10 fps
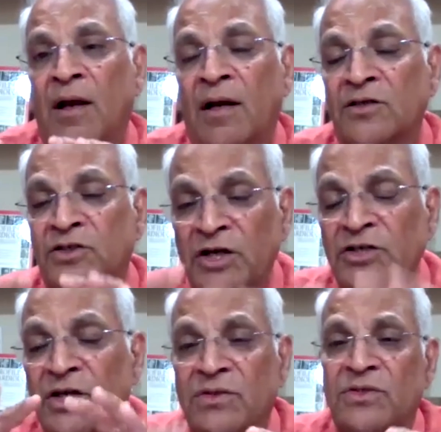uh,
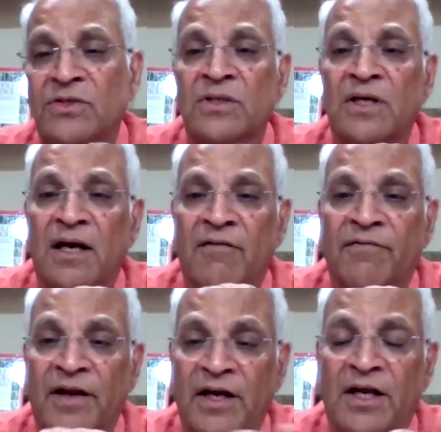citizens
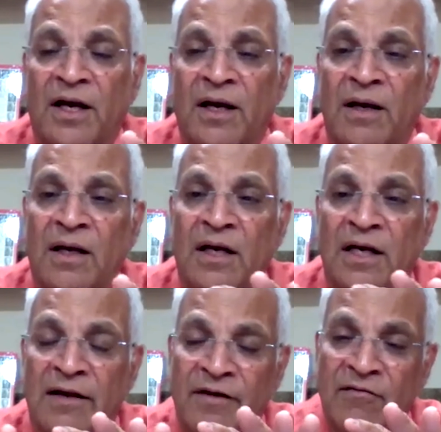of India
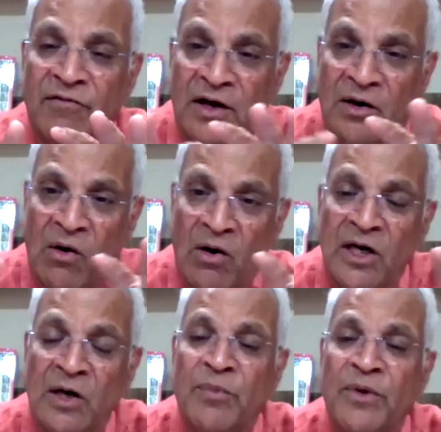living for a
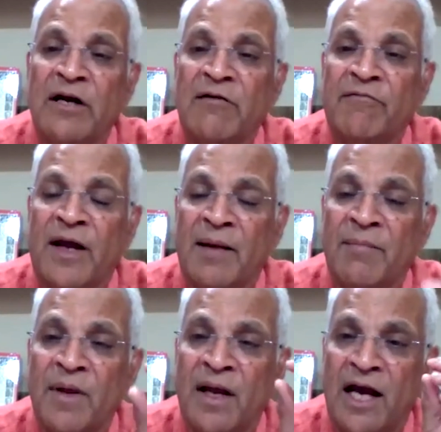longer period of
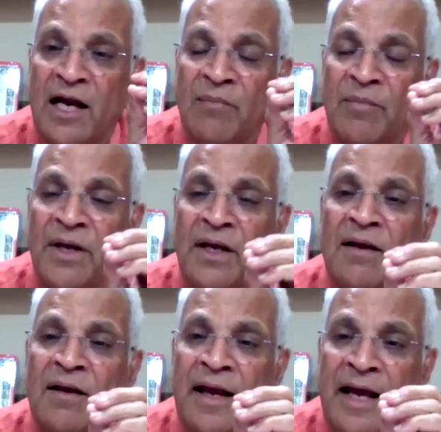time and
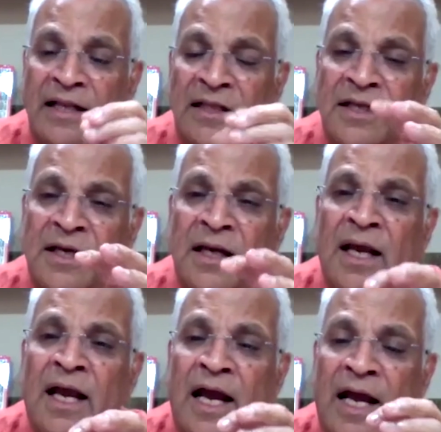be healthy
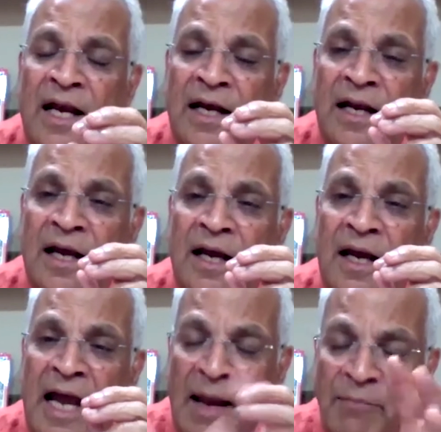and
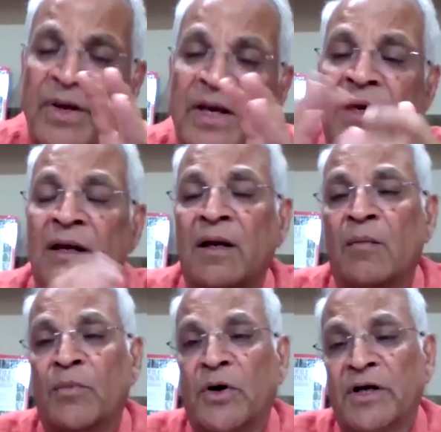uh, happy,
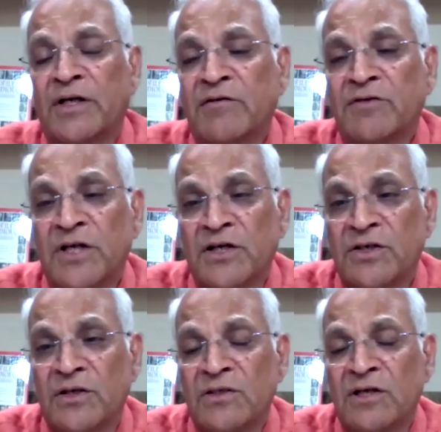productive
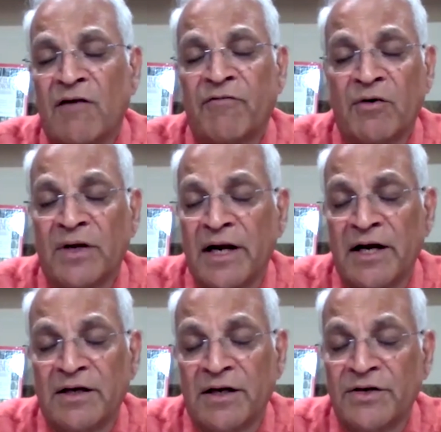citizens of our
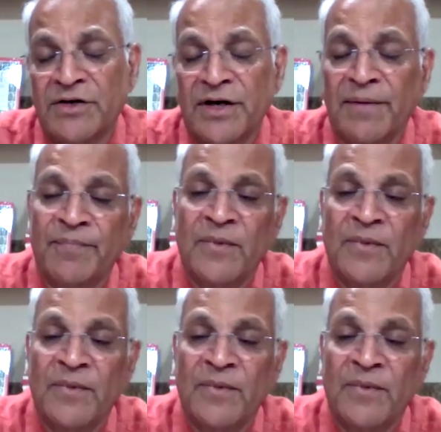great country.